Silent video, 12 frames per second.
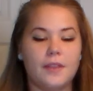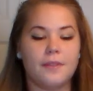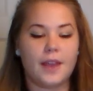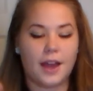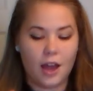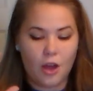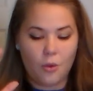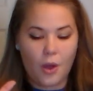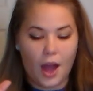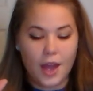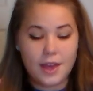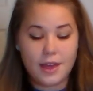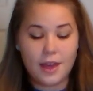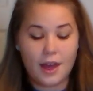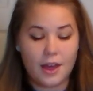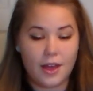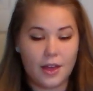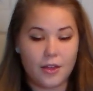Now, I
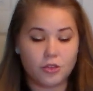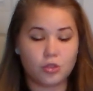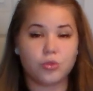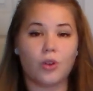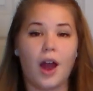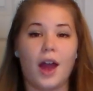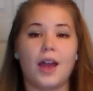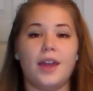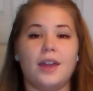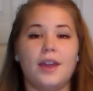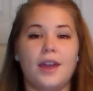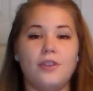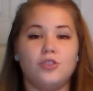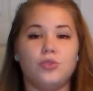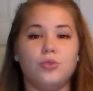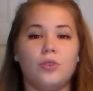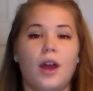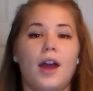try,
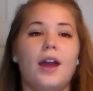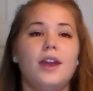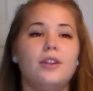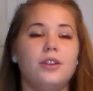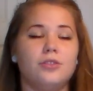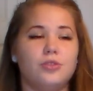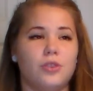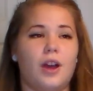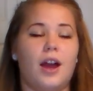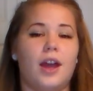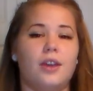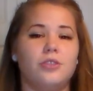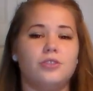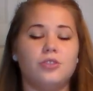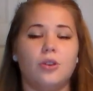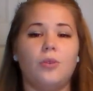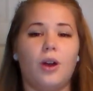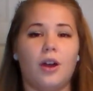try and try
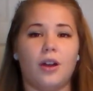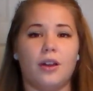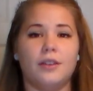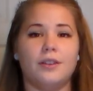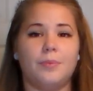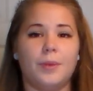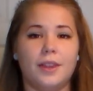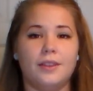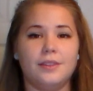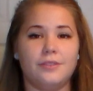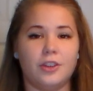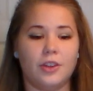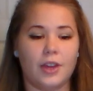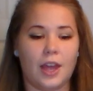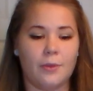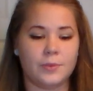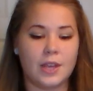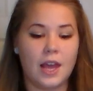so hard to play these video
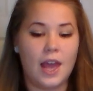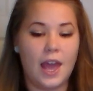games.